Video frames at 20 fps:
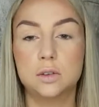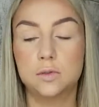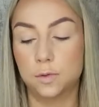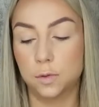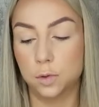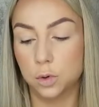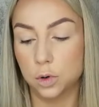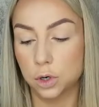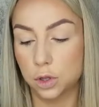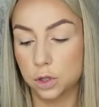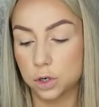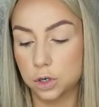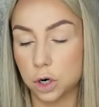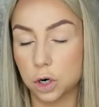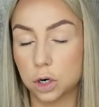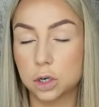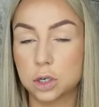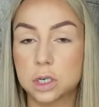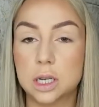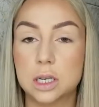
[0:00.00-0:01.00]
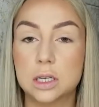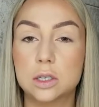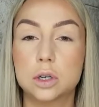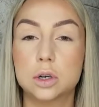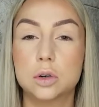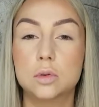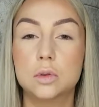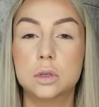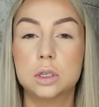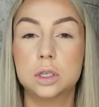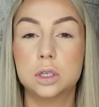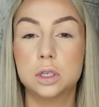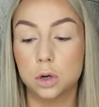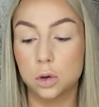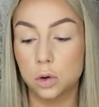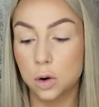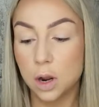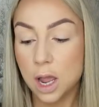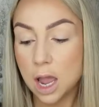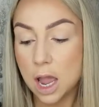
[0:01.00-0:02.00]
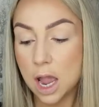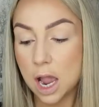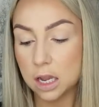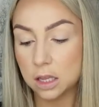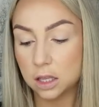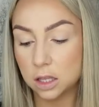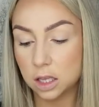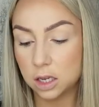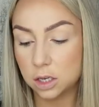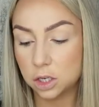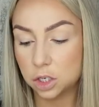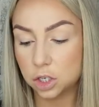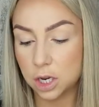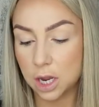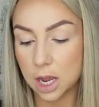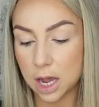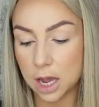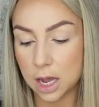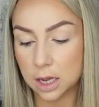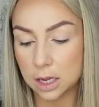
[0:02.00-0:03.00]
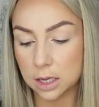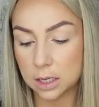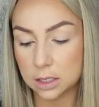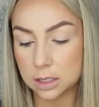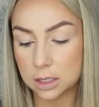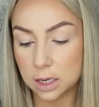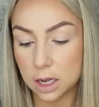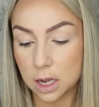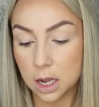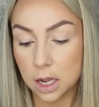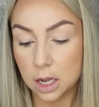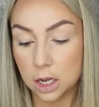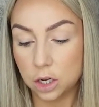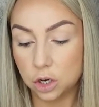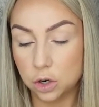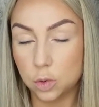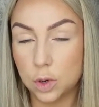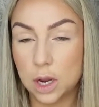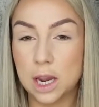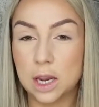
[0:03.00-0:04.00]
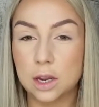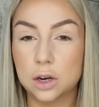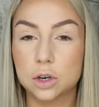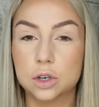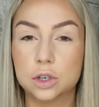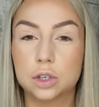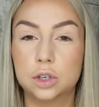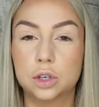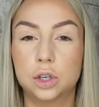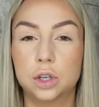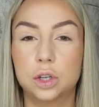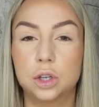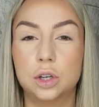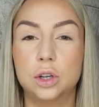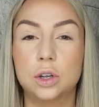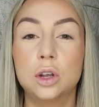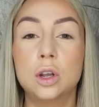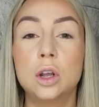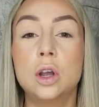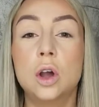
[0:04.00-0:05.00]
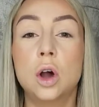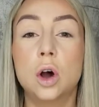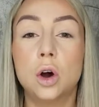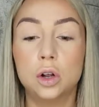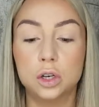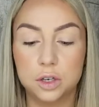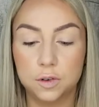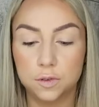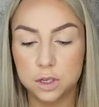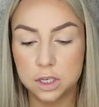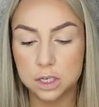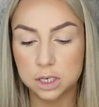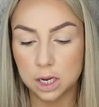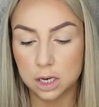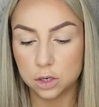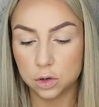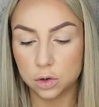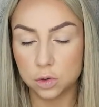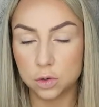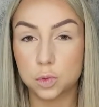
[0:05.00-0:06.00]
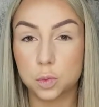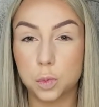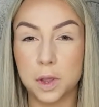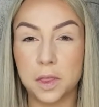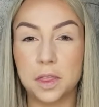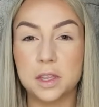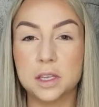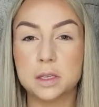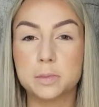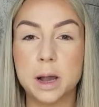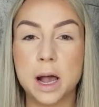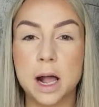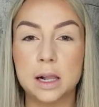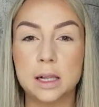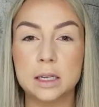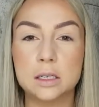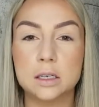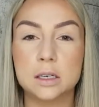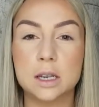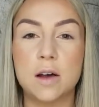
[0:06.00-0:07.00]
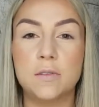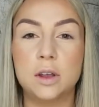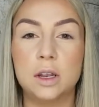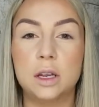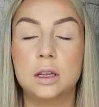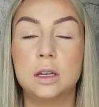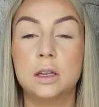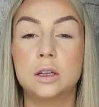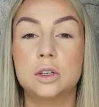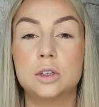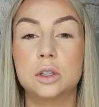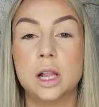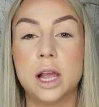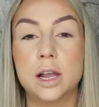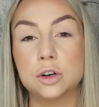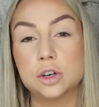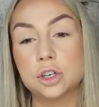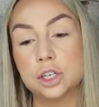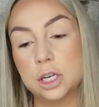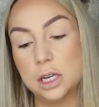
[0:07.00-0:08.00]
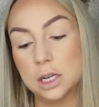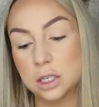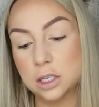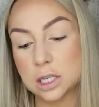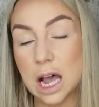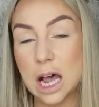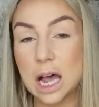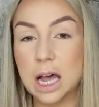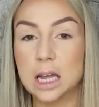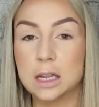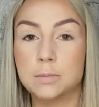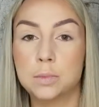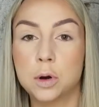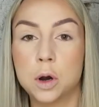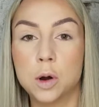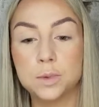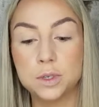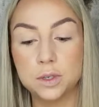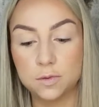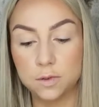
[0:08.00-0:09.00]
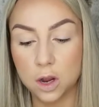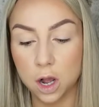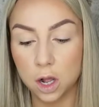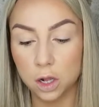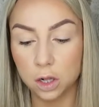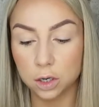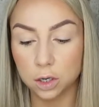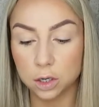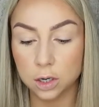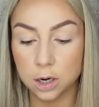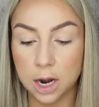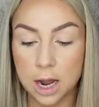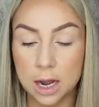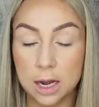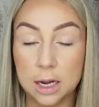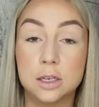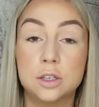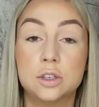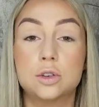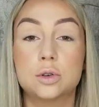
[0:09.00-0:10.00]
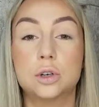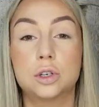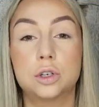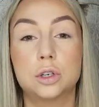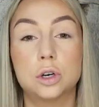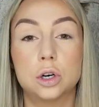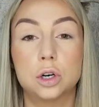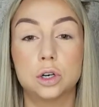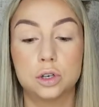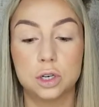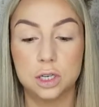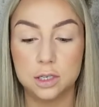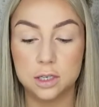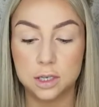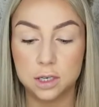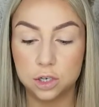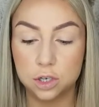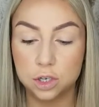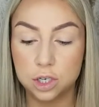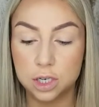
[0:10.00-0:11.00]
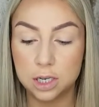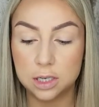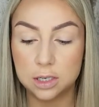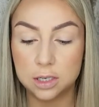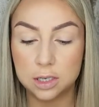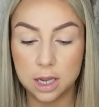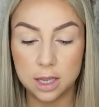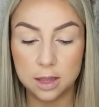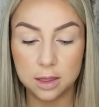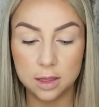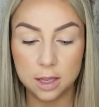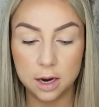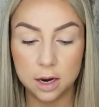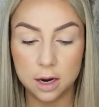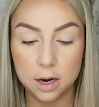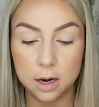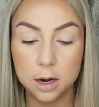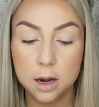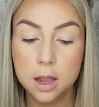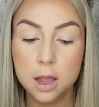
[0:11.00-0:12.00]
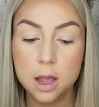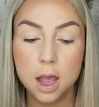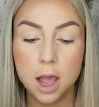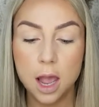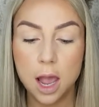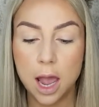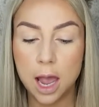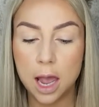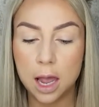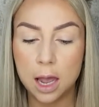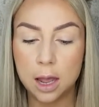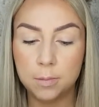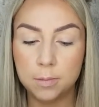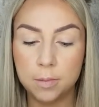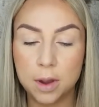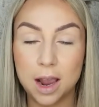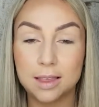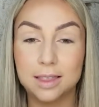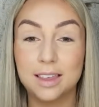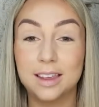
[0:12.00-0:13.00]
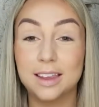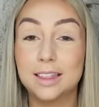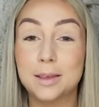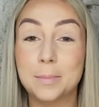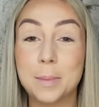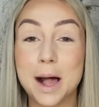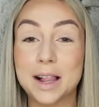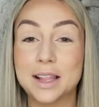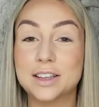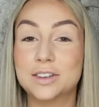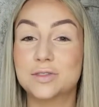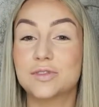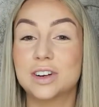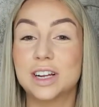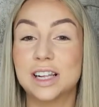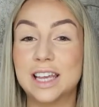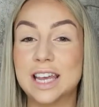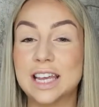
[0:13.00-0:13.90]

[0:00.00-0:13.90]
for the darker skin tones. So I think she has, you know, catered to all different skin tones with this palette, having lighter shades and pops of color and sort of darker transition shades in there. I think the palette is really